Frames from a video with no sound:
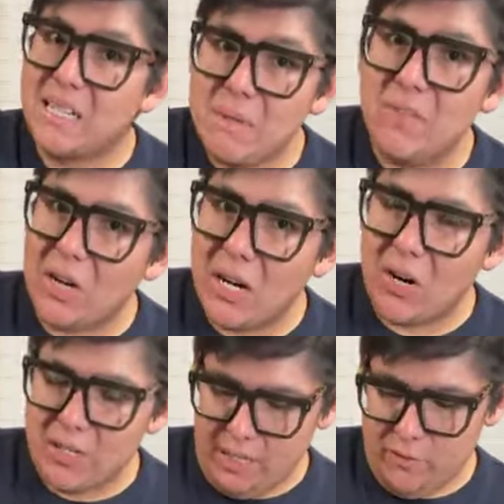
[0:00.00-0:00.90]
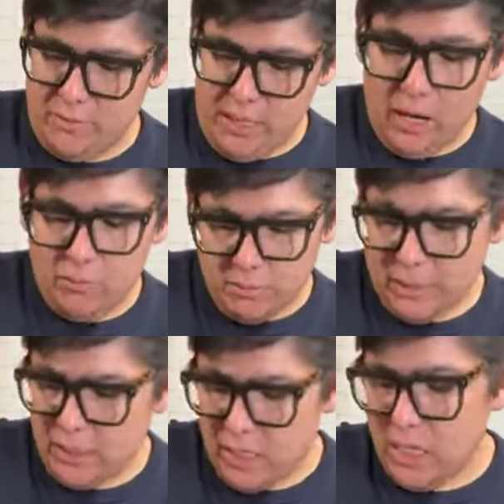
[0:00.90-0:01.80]
gonna be a very hard day for me. I'm
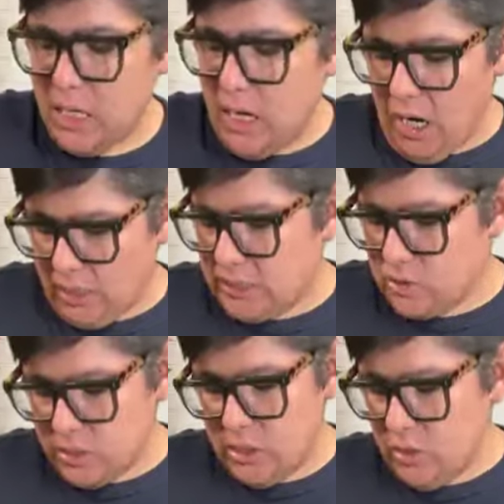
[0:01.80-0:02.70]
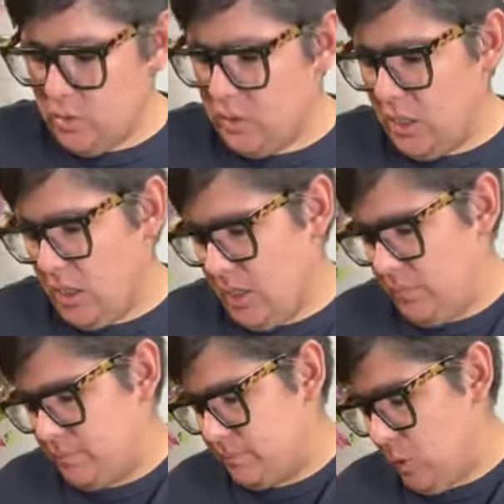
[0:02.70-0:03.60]
gonna be honest with you.
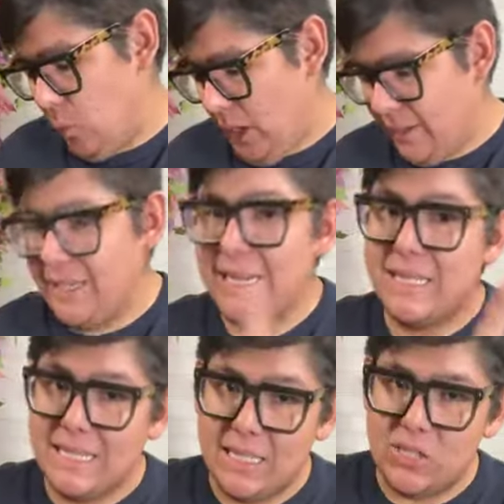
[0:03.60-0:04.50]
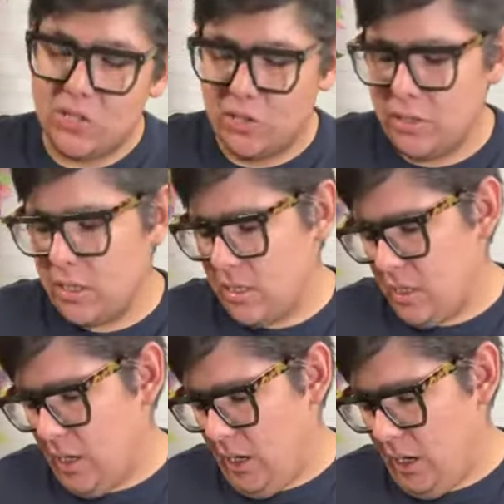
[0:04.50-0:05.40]
One, it's Easter.
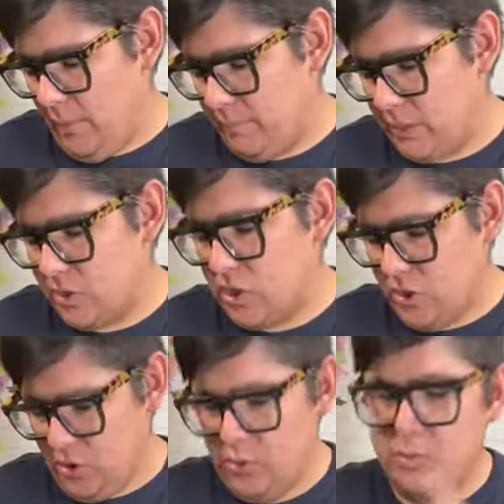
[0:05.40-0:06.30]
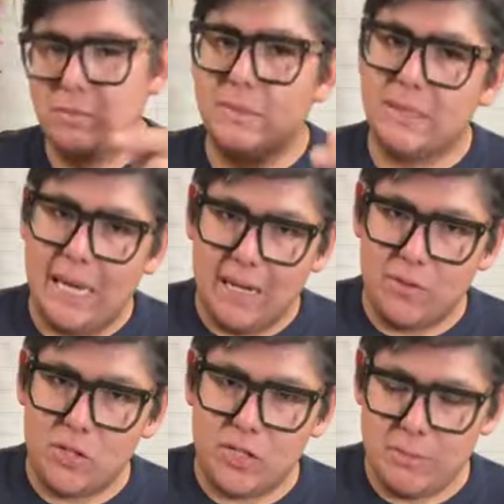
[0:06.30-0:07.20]
Two, it's the
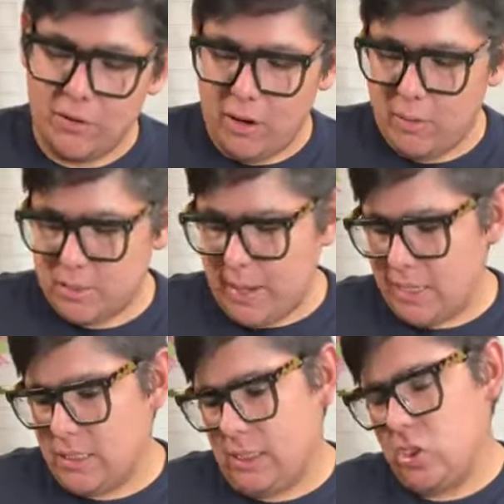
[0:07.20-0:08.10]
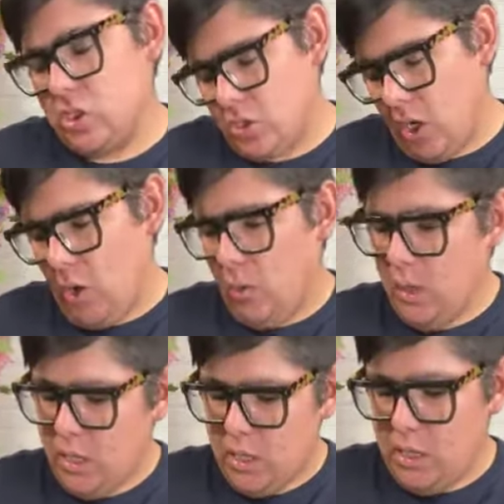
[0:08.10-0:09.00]
anniversary of my grandma's passing.
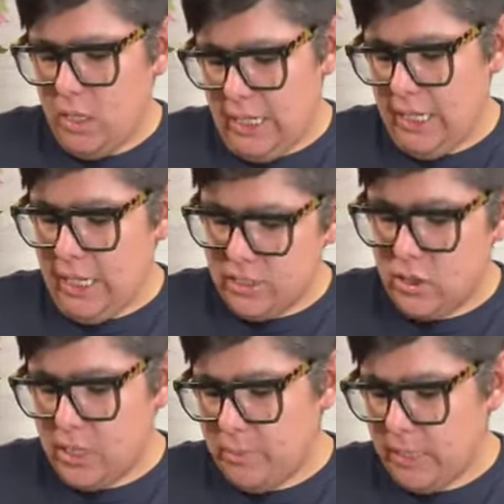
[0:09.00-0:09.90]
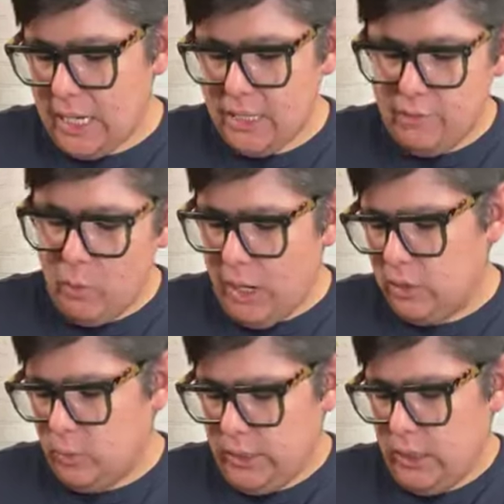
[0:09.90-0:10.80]
So, it's already been kind of a
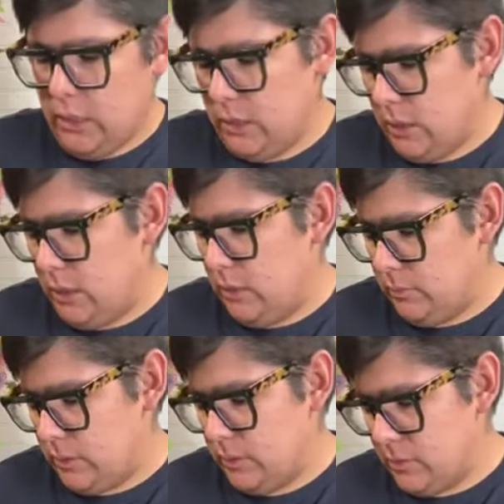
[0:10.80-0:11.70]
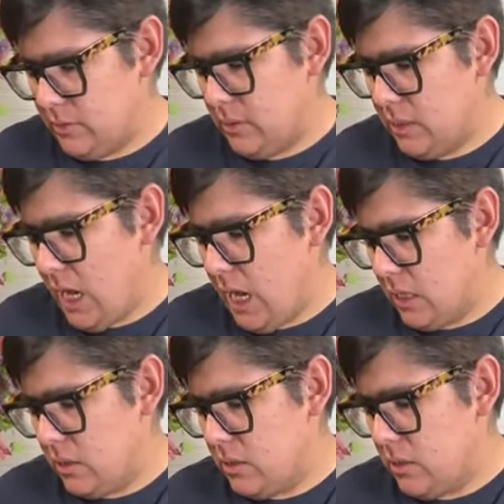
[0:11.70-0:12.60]
wild week.
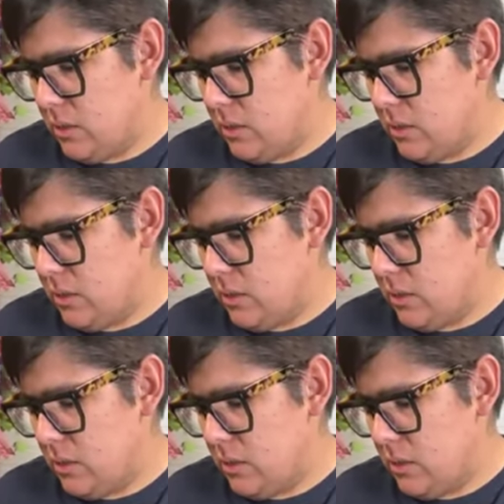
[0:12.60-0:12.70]
Not